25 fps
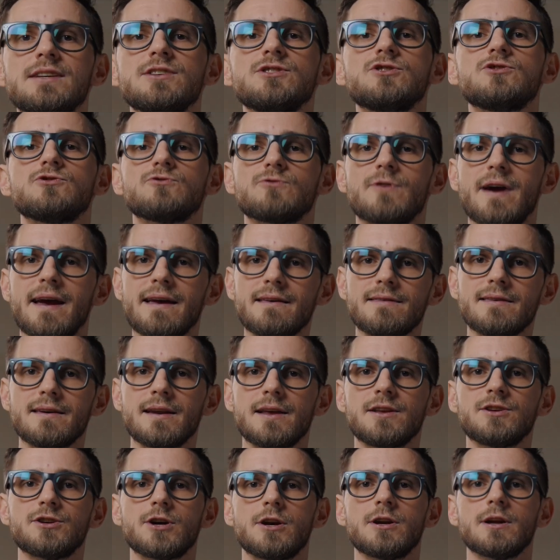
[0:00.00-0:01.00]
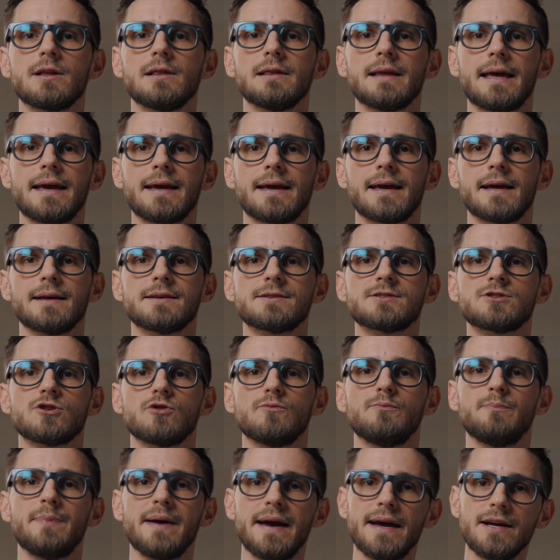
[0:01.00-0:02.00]
Strengthen internal linking
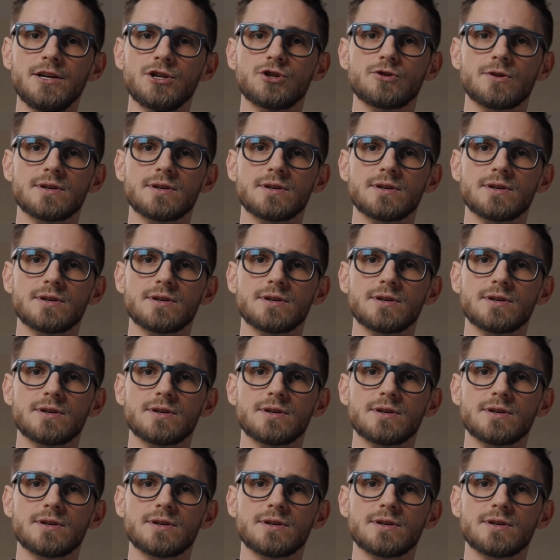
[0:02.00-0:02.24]
so page